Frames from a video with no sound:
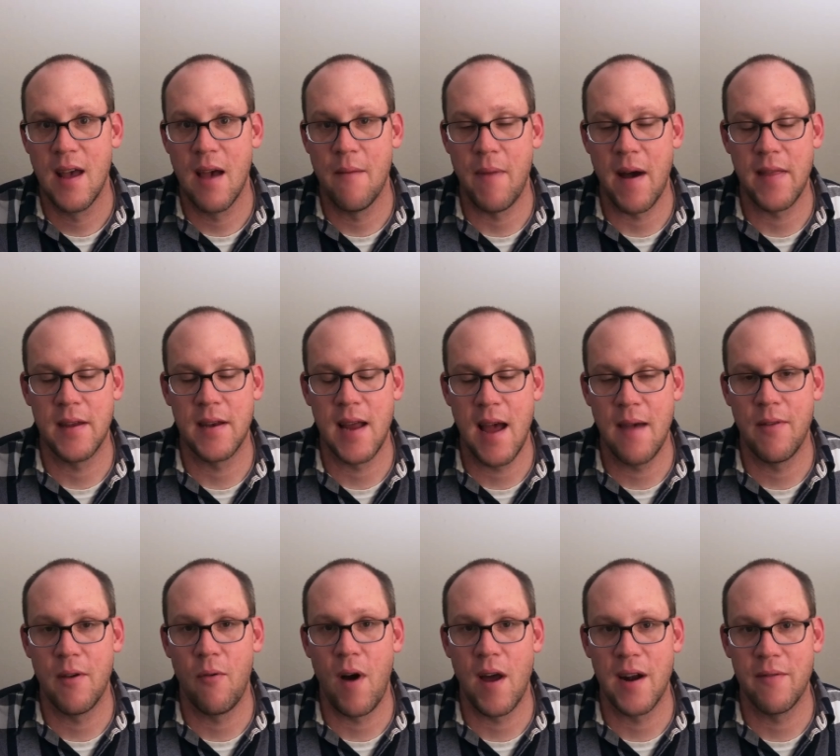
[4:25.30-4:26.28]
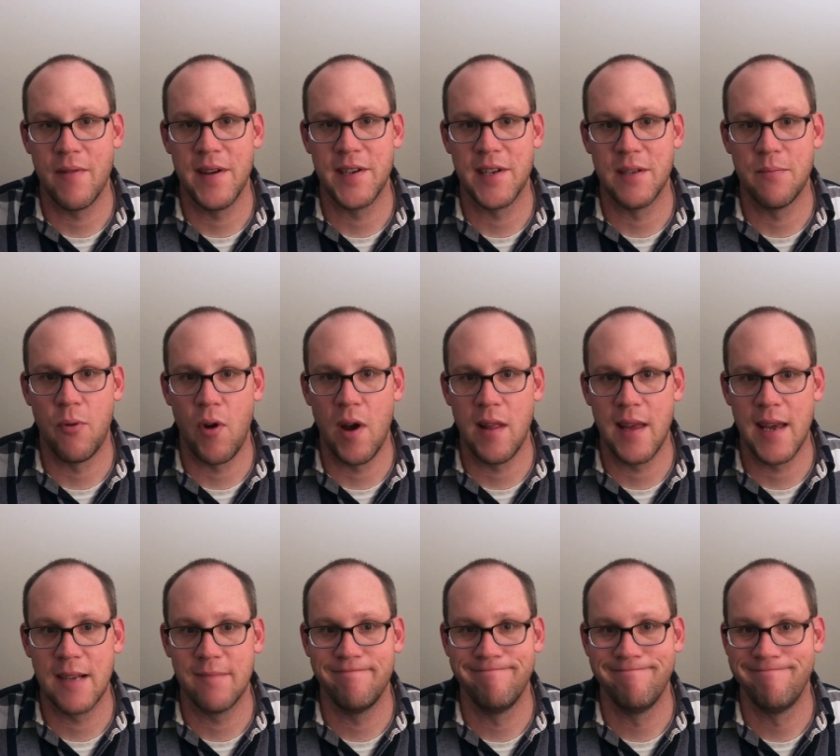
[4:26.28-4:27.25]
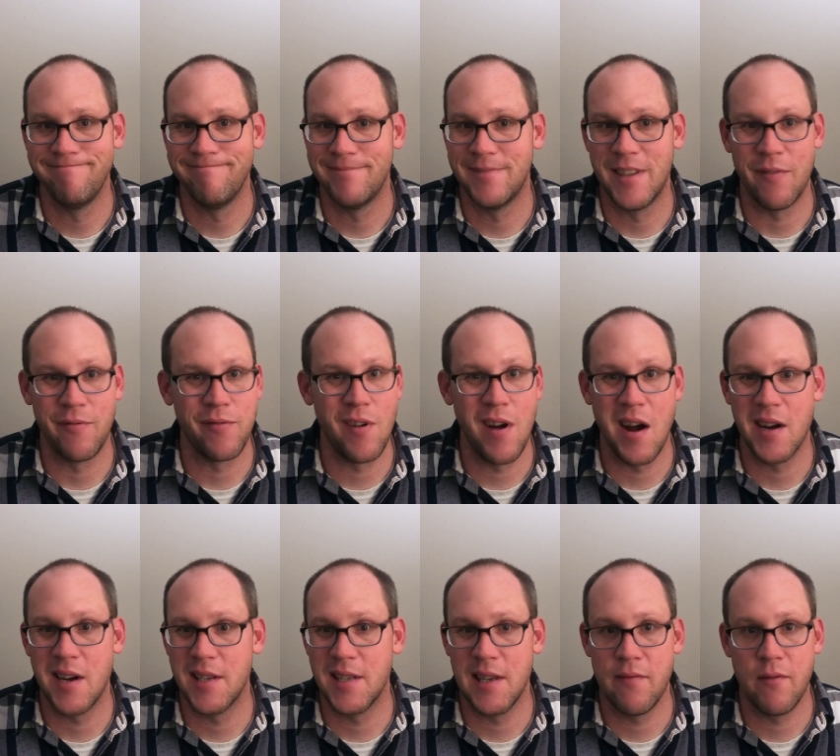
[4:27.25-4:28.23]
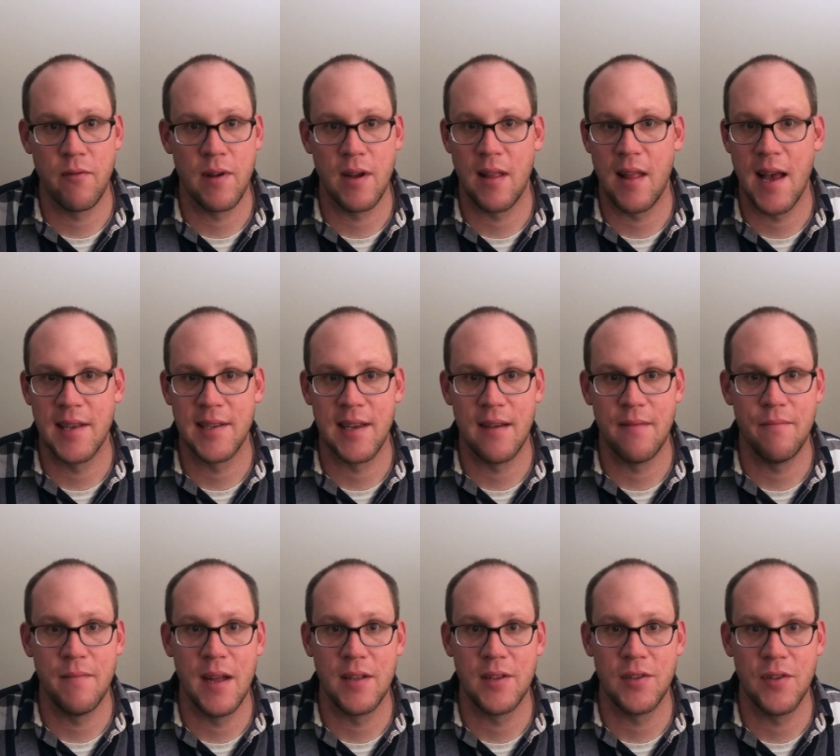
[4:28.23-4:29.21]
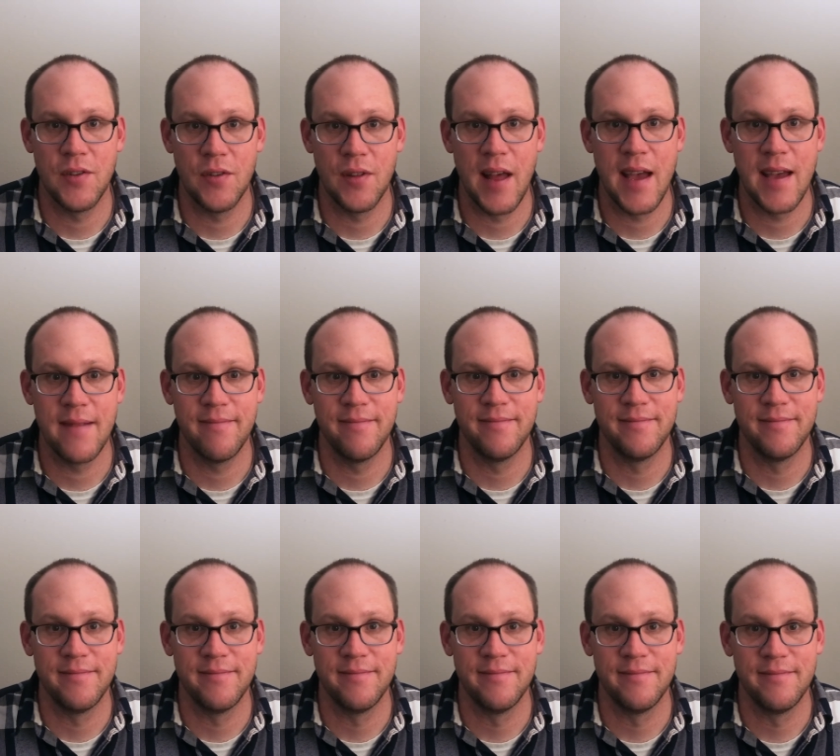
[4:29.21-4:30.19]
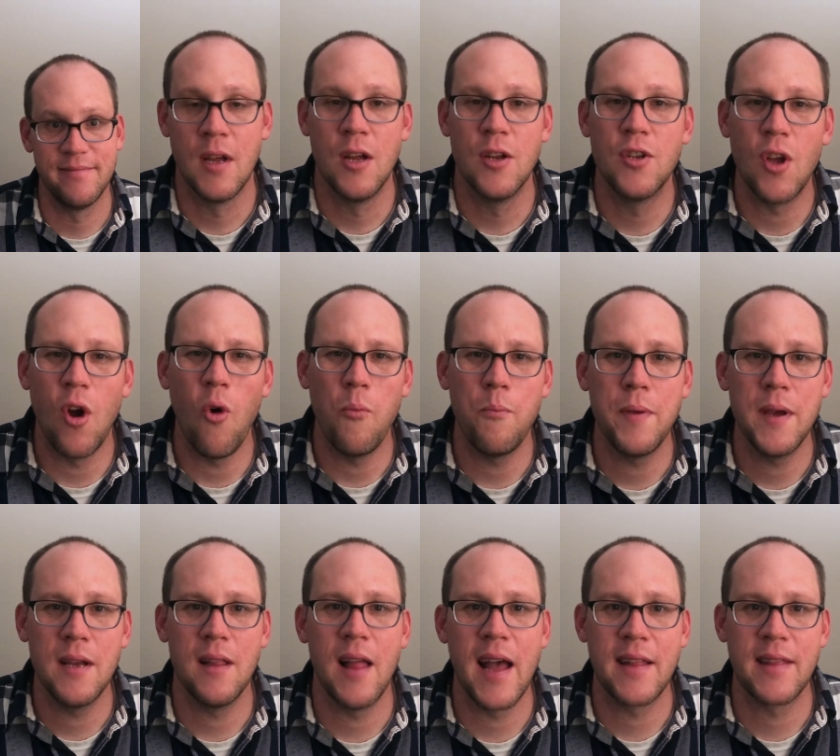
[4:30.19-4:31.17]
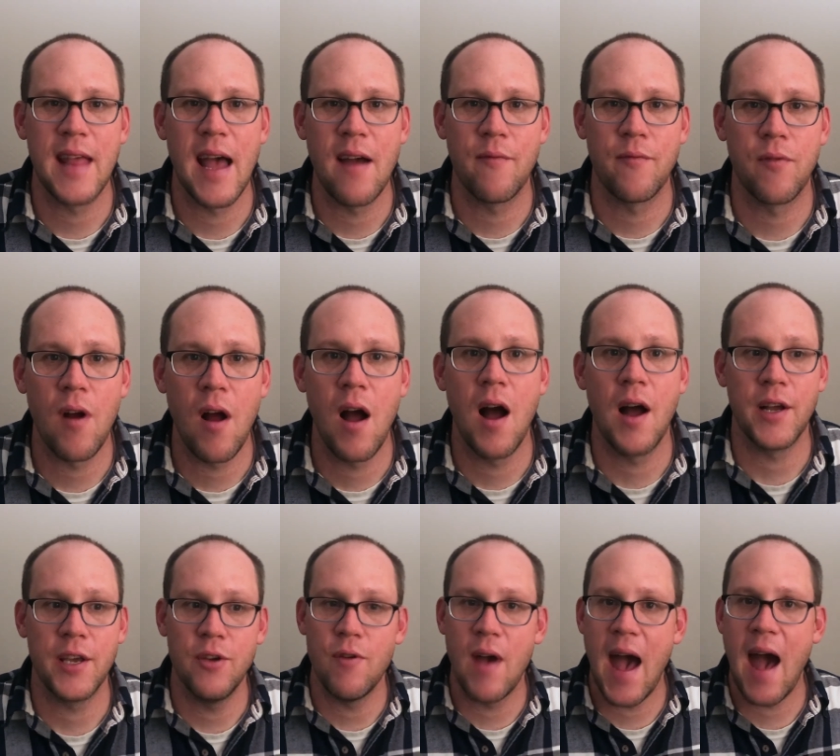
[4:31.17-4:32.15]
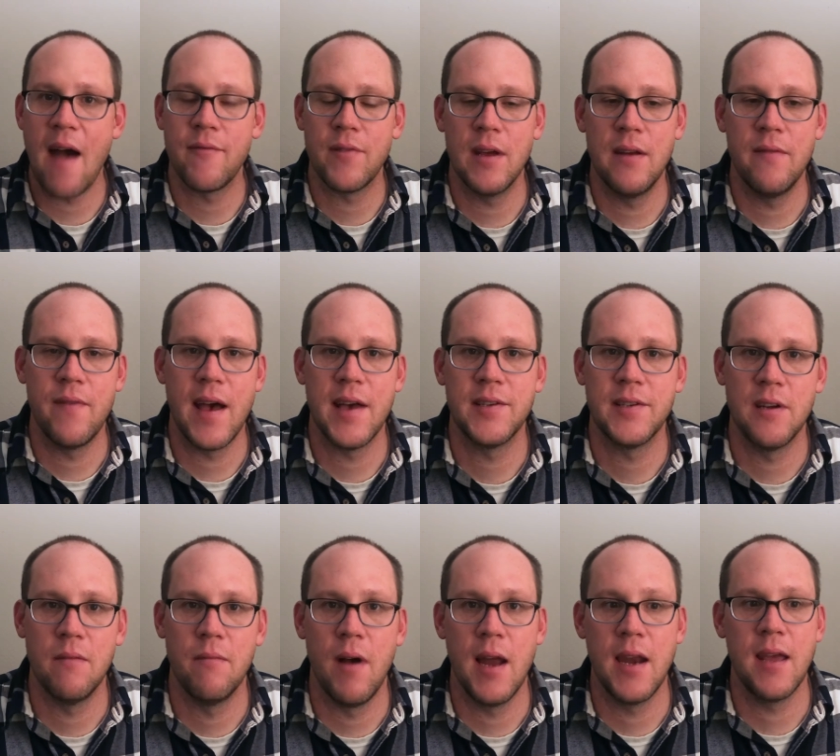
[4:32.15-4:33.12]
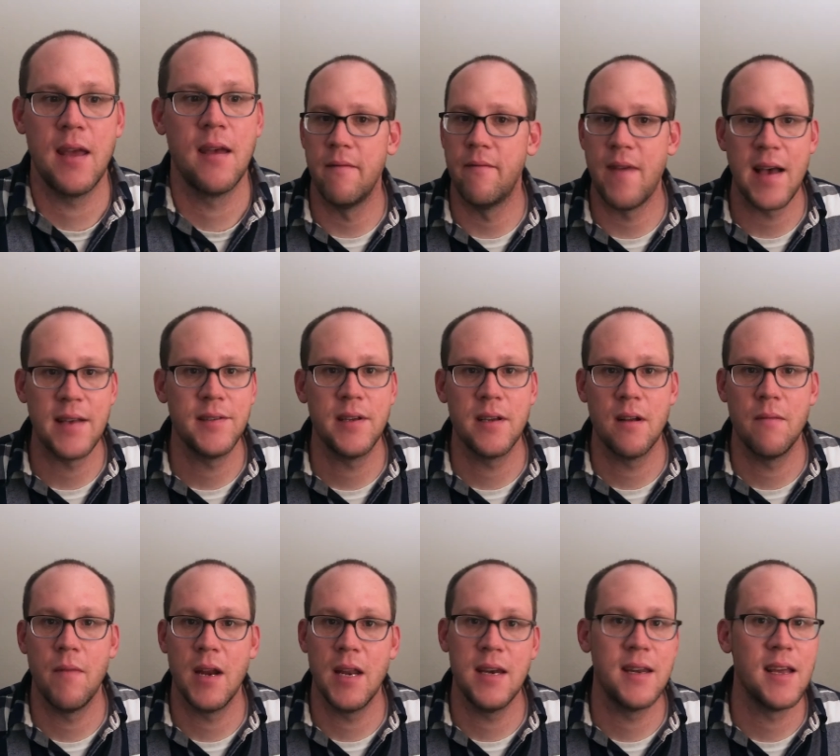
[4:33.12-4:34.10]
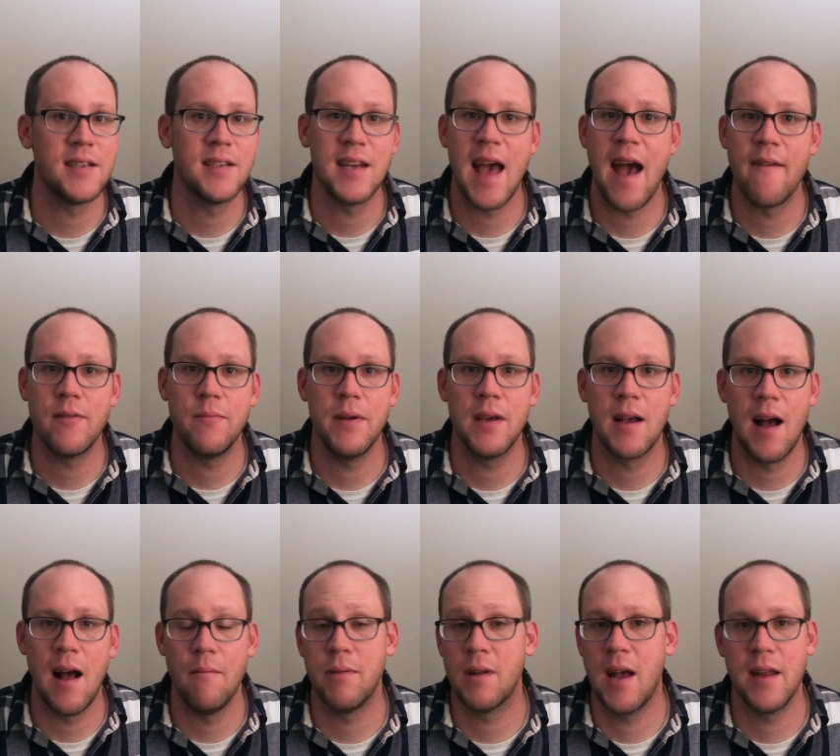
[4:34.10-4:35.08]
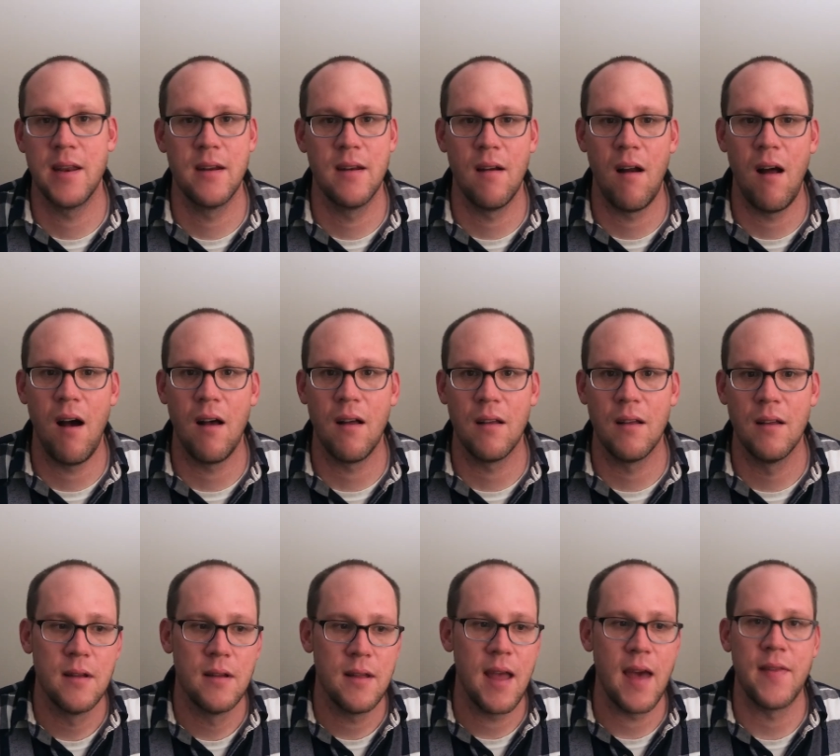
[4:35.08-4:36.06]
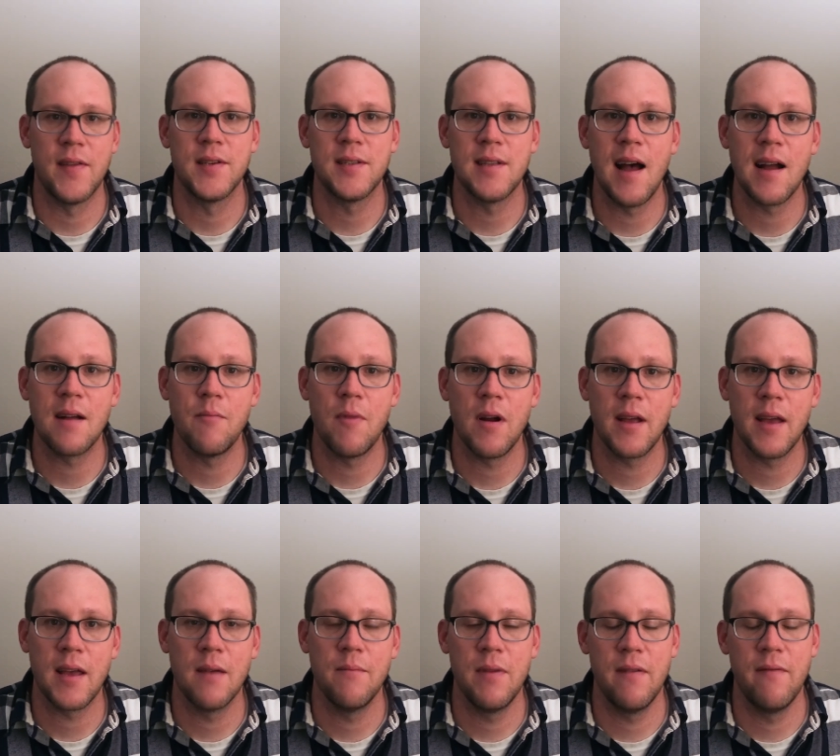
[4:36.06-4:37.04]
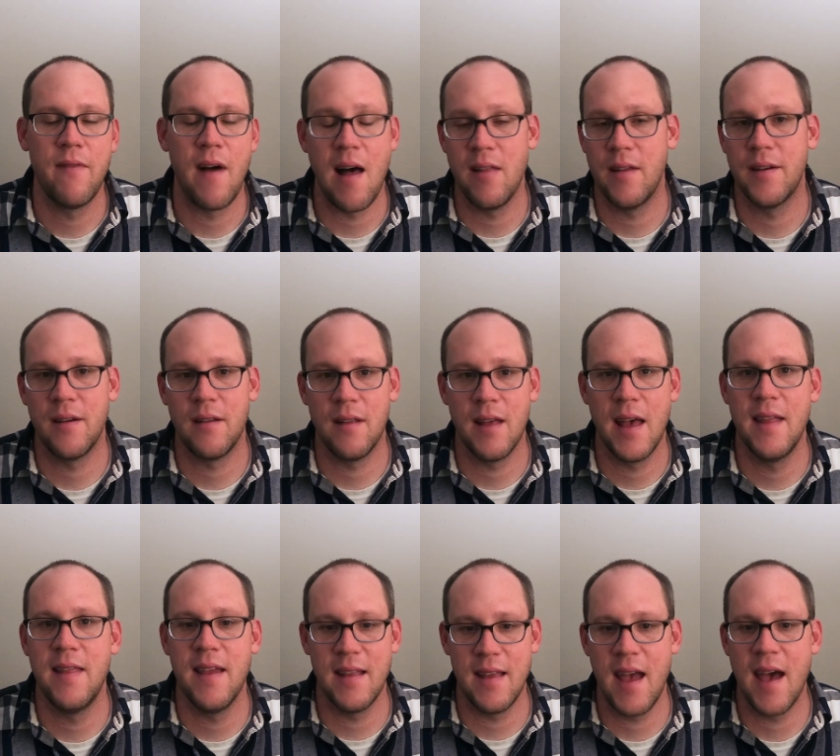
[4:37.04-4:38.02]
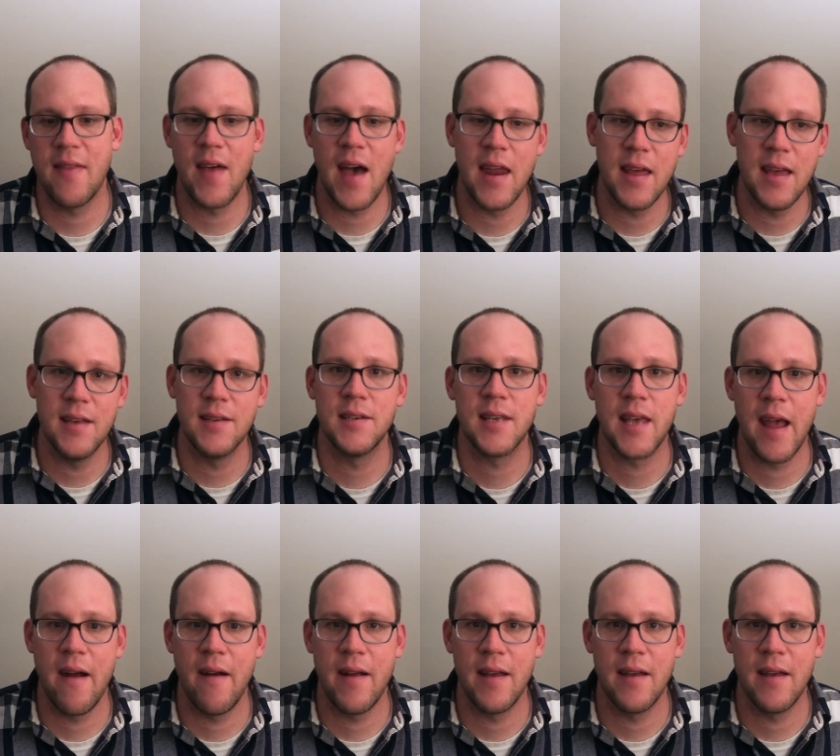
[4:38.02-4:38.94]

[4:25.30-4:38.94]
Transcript: by the time the water reaches boiling, the frog doesn't even realize it. It's too late. Don't be like that frog. You have to invest your money. Investing your money doesn't have to be complicated at all. Yeah, the stock market can be volatile. Yeah, that is scary.